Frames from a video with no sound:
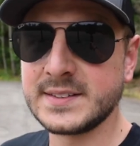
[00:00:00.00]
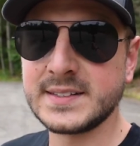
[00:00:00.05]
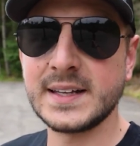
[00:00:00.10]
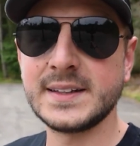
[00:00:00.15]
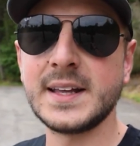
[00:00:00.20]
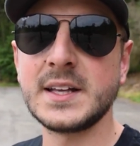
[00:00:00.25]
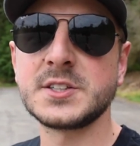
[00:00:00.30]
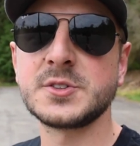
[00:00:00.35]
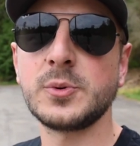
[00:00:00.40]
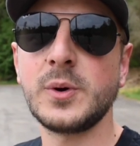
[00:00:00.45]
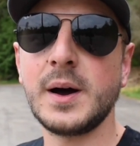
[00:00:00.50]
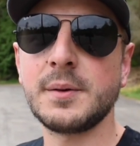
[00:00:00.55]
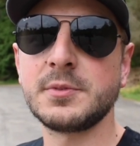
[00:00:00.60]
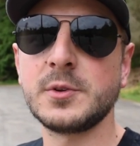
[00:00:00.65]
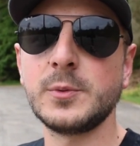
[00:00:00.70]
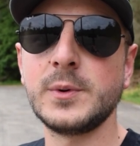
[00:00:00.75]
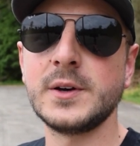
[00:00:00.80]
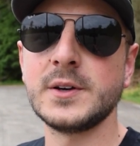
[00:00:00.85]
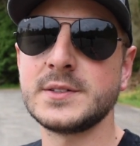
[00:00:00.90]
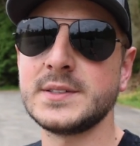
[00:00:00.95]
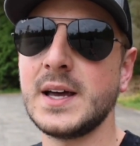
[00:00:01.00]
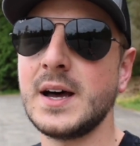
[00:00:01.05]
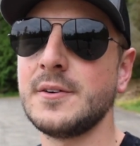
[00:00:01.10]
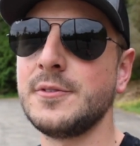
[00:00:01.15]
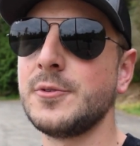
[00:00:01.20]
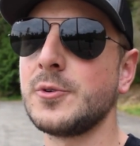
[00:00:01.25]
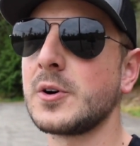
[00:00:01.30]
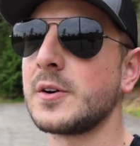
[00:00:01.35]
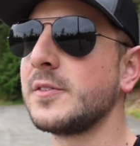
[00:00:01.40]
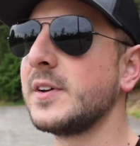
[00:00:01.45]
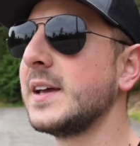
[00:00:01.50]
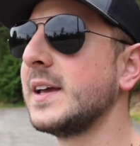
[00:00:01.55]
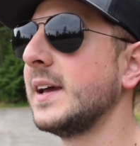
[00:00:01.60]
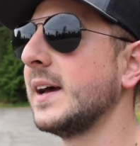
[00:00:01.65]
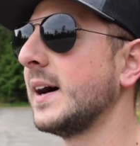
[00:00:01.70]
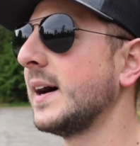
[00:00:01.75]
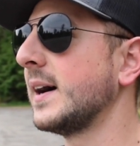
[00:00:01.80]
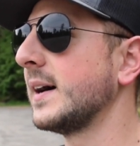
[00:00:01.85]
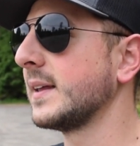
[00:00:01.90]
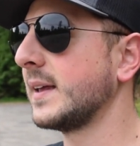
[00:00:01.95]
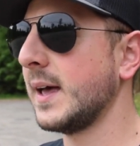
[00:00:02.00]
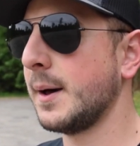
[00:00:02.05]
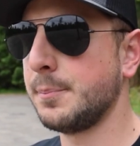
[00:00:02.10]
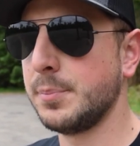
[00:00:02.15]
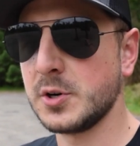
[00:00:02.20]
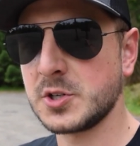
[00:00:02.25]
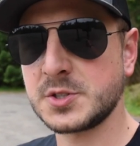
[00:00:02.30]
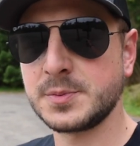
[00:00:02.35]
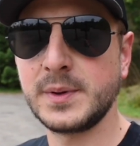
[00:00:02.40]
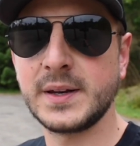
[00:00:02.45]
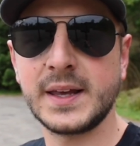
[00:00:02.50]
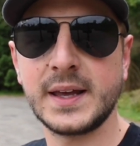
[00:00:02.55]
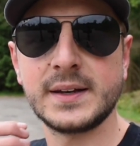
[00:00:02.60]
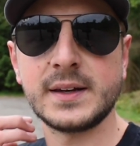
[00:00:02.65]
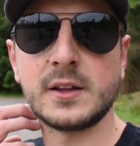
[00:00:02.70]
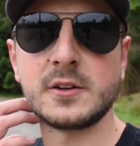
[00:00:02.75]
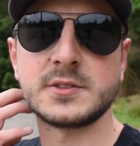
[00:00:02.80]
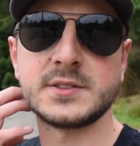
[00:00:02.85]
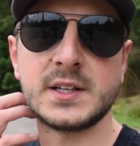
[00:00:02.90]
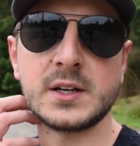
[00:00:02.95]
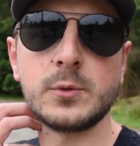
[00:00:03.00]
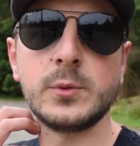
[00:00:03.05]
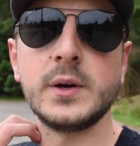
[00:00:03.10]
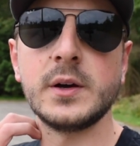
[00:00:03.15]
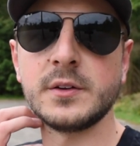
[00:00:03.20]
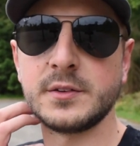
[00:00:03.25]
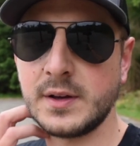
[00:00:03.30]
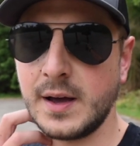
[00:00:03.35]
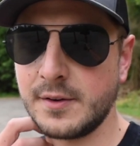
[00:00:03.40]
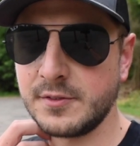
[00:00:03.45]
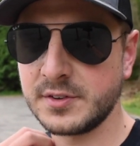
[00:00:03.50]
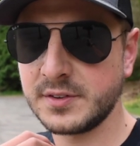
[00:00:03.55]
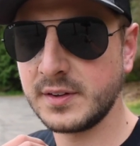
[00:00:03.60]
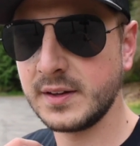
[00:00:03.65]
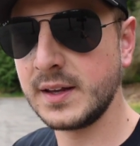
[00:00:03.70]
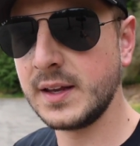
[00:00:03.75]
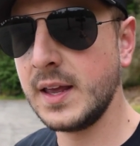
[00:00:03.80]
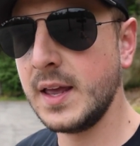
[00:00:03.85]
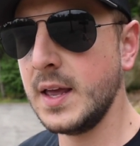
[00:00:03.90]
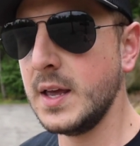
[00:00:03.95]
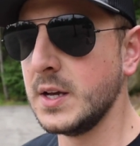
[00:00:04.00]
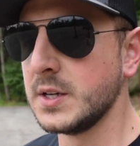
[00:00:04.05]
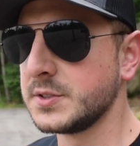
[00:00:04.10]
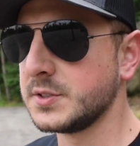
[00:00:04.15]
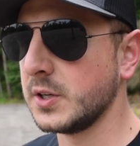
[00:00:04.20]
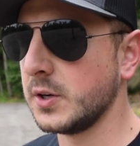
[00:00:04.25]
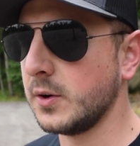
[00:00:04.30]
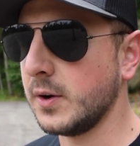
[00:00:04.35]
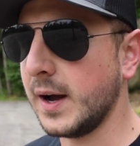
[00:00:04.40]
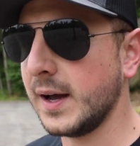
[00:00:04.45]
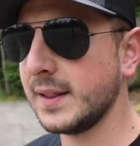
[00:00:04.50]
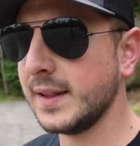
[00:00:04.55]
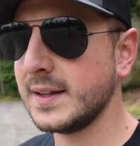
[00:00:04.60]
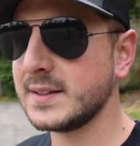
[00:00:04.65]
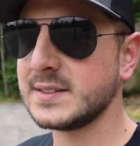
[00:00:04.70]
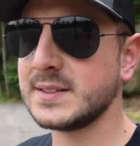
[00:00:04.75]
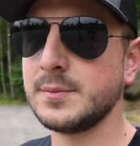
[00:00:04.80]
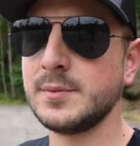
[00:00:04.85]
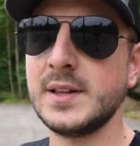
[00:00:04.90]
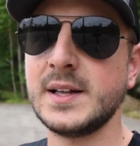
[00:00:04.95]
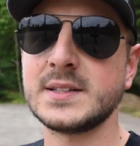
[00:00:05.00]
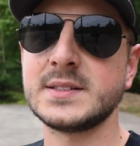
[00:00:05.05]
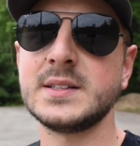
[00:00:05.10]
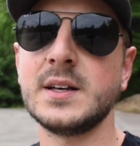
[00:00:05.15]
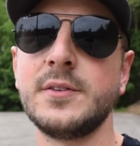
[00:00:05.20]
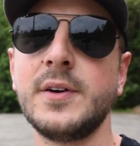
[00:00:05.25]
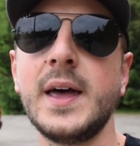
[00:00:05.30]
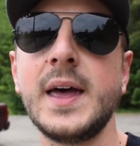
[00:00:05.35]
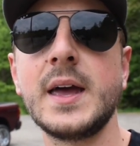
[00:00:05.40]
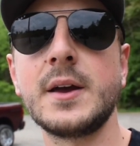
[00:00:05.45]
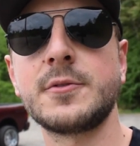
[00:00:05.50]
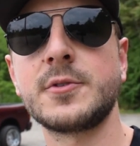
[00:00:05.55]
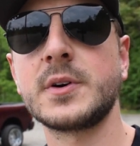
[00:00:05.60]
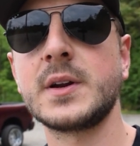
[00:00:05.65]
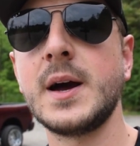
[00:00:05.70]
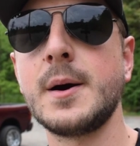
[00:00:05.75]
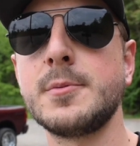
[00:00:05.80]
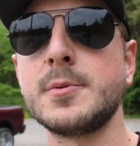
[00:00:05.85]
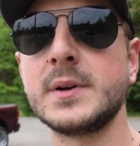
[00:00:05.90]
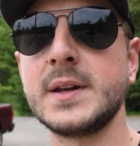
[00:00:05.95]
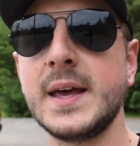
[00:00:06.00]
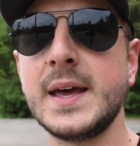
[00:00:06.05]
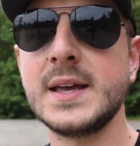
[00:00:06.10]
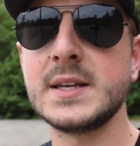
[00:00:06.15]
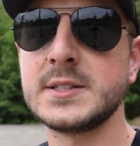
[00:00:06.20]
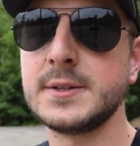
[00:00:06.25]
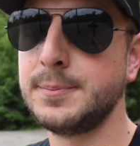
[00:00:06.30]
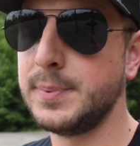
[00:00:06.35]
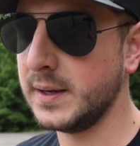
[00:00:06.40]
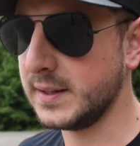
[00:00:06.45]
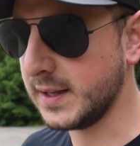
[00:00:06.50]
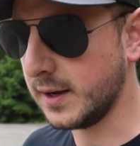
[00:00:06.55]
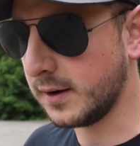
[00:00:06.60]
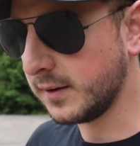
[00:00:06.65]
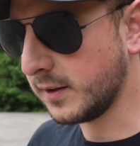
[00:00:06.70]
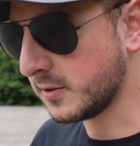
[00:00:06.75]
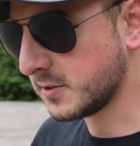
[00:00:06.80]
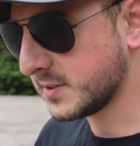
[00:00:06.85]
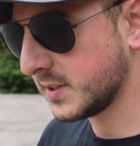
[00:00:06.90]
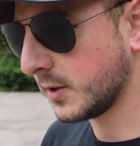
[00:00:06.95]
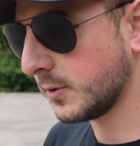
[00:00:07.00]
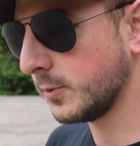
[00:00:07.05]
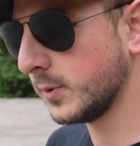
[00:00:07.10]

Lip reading: said they swapped the wheels out for me, kept pushing me to get another set of wheels, obviously. So I let some of that stuff hang for a couple of days, picked out another set of